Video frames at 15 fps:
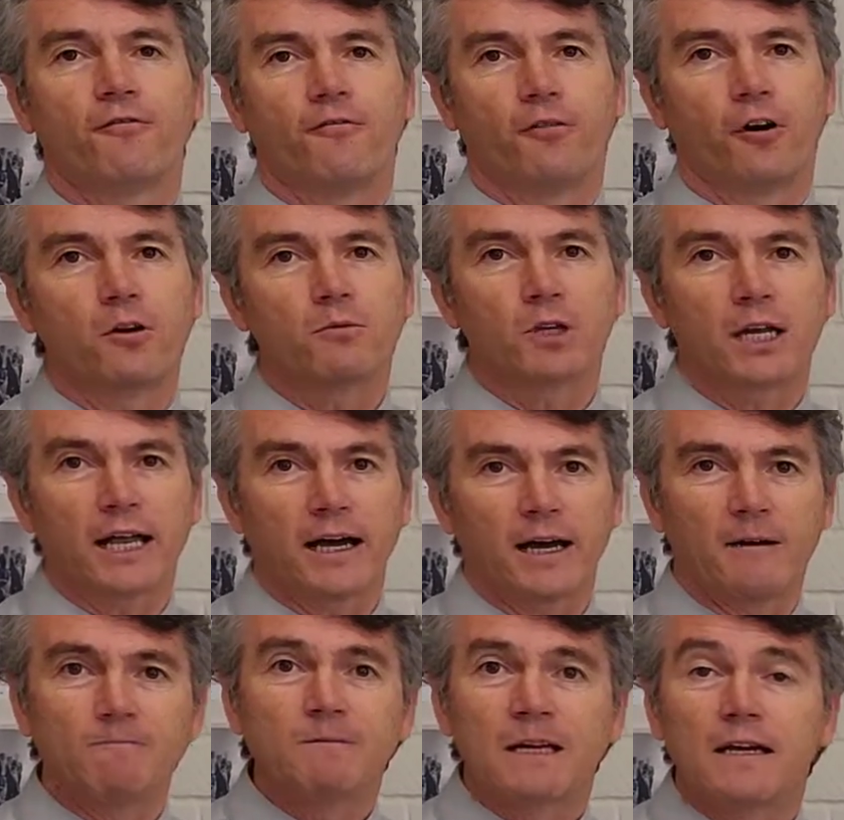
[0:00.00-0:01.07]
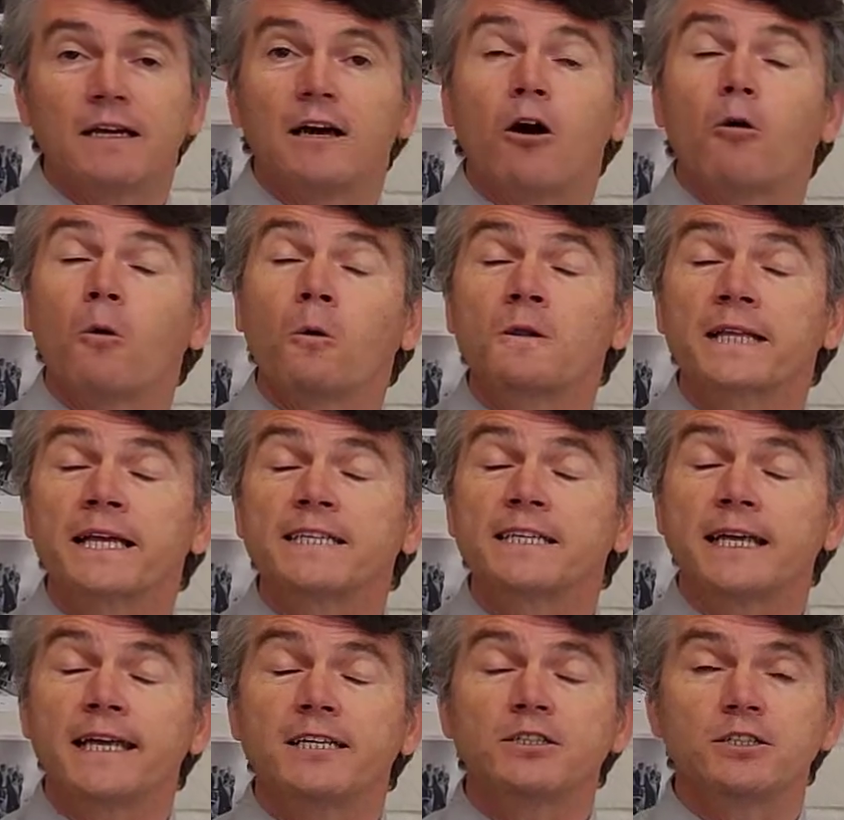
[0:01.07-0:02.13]
formula. We'll get
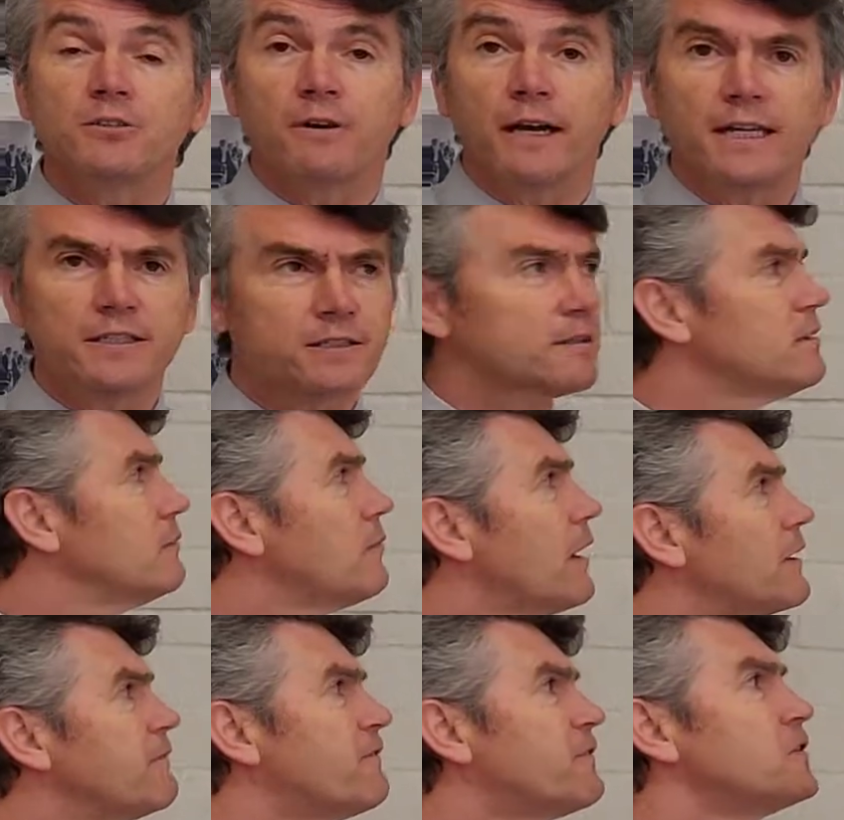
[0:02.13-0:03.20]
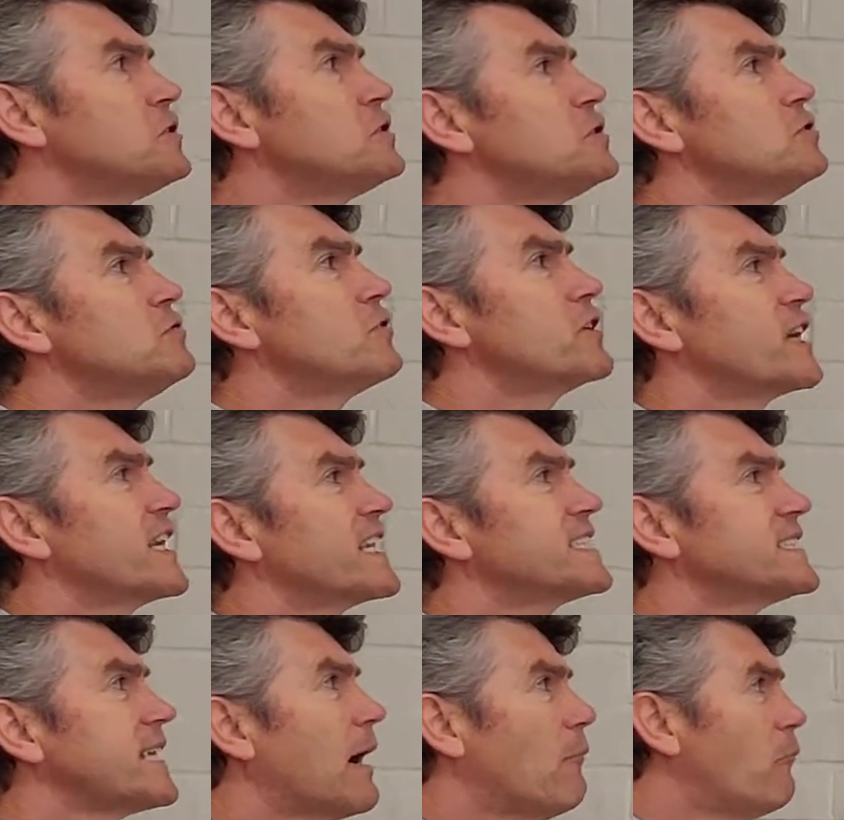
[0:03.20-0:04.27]
into it by first doing an
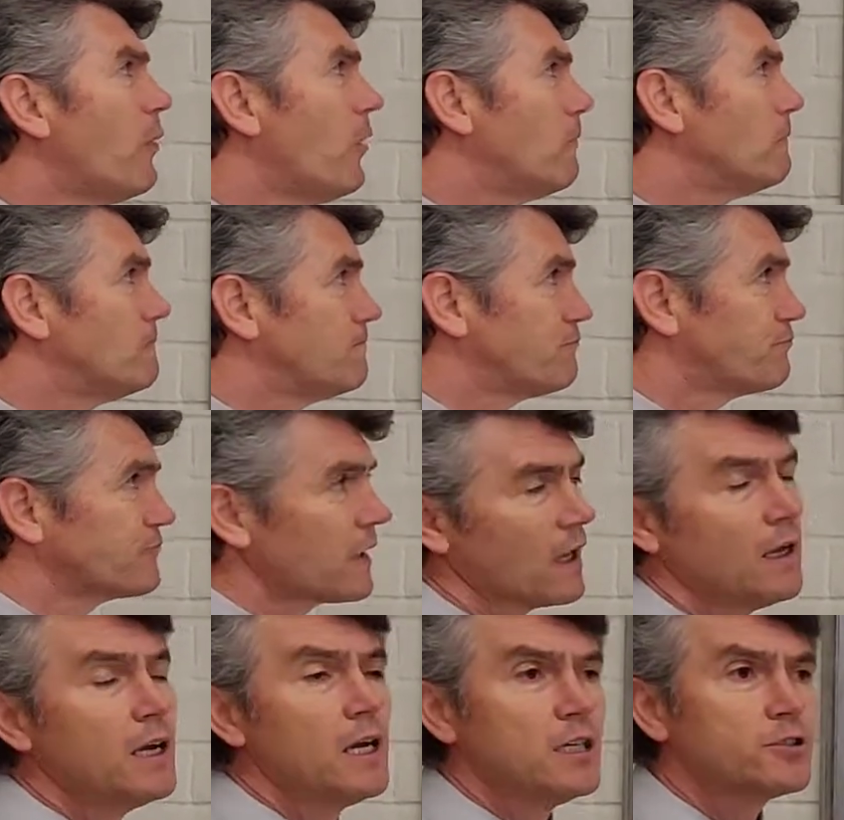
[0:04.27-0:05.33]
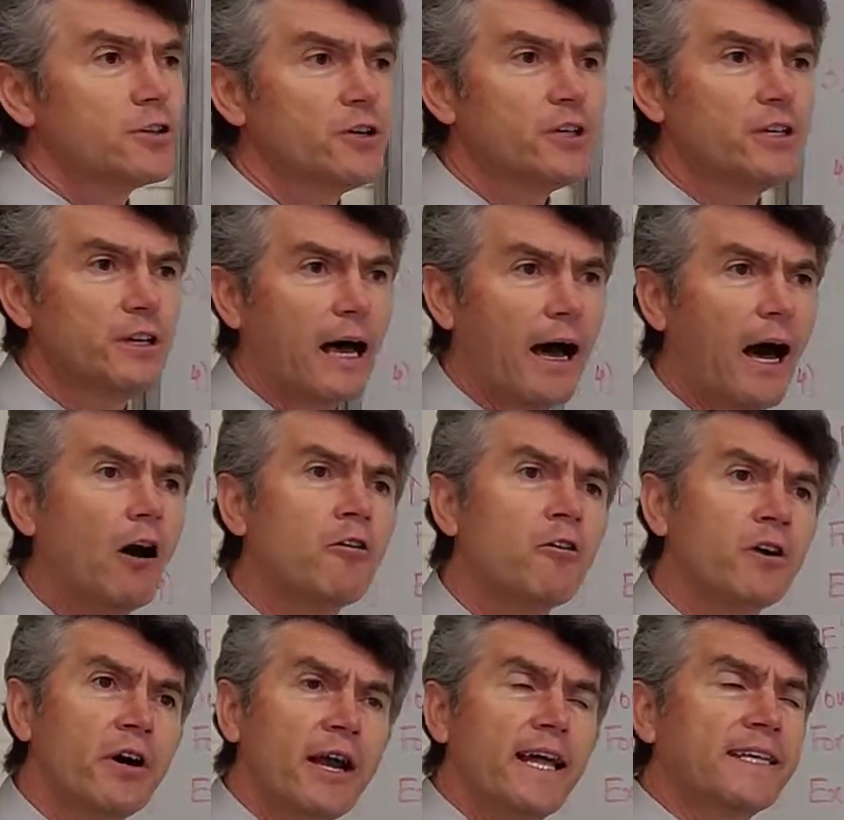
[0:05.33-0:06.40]
example. So in
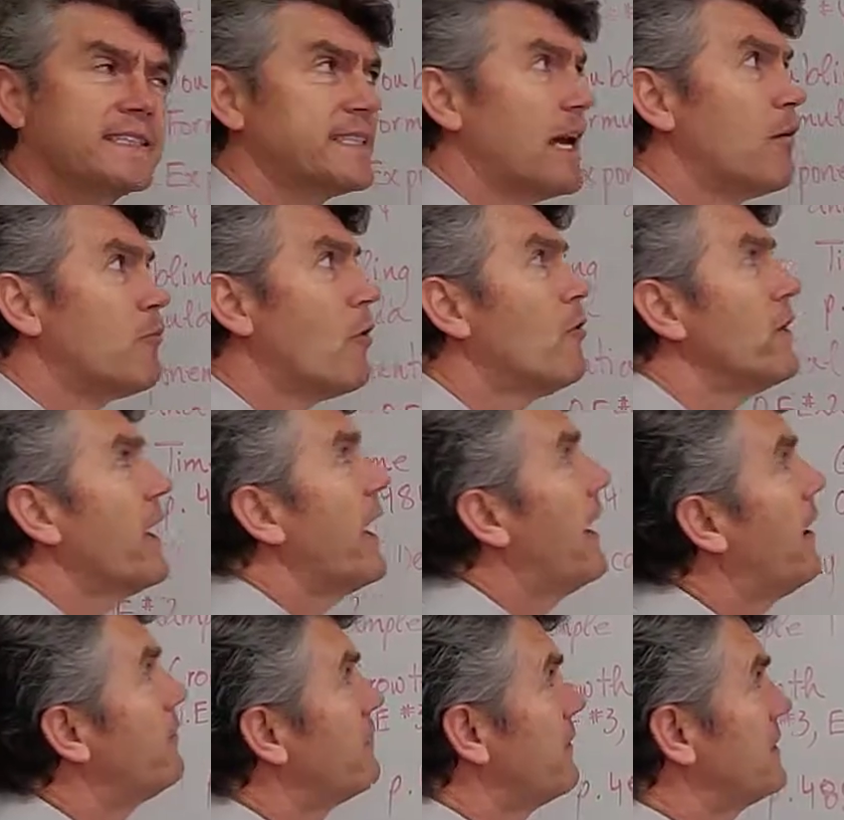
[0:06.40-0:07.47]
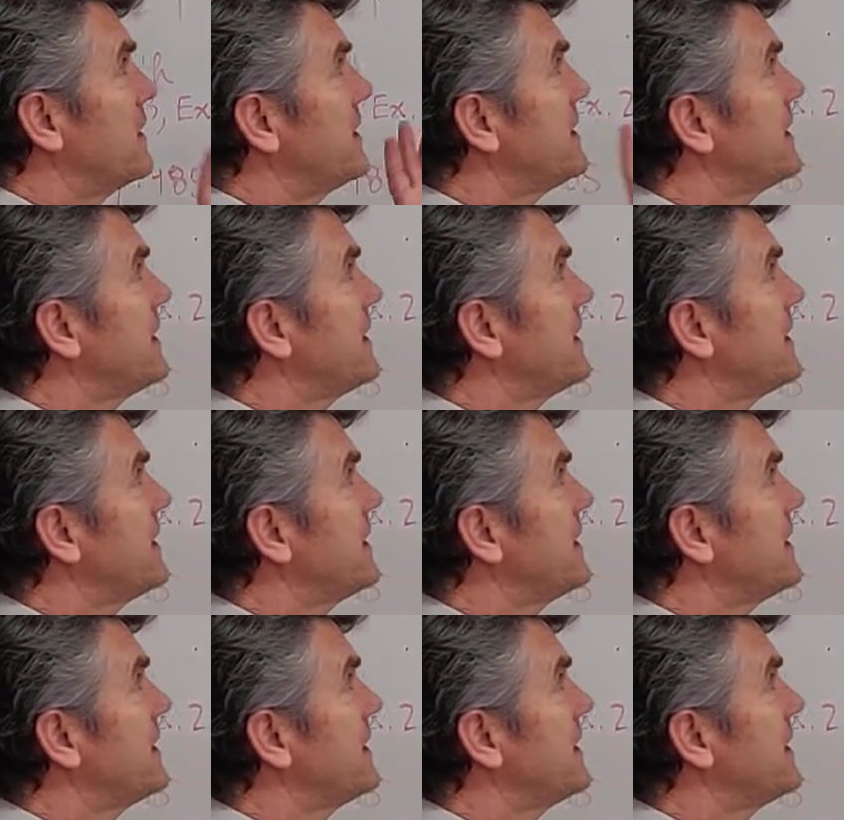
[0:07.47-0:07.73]
our example, we have the